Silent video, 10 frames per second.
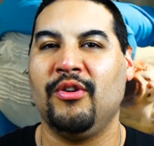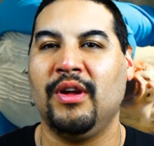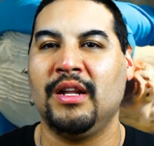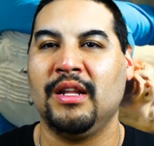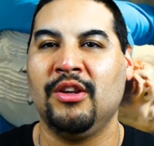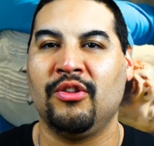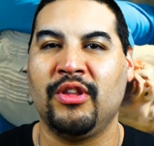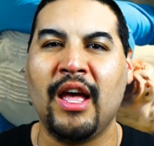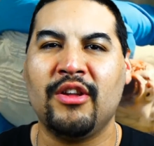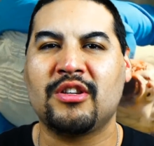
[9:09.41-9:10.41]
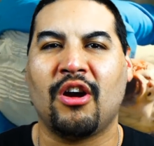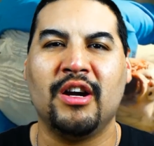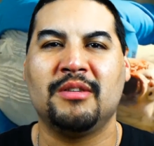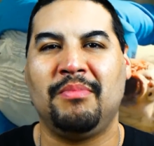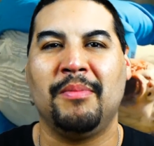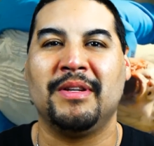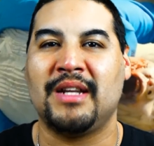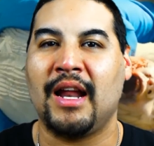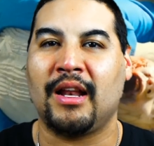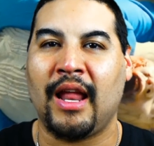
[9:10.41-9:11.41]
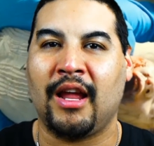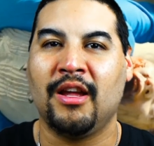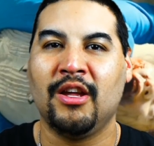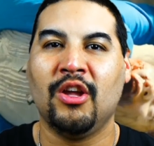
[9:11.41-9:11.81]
It, you know, yeah, there's carnage and blood, but it's not like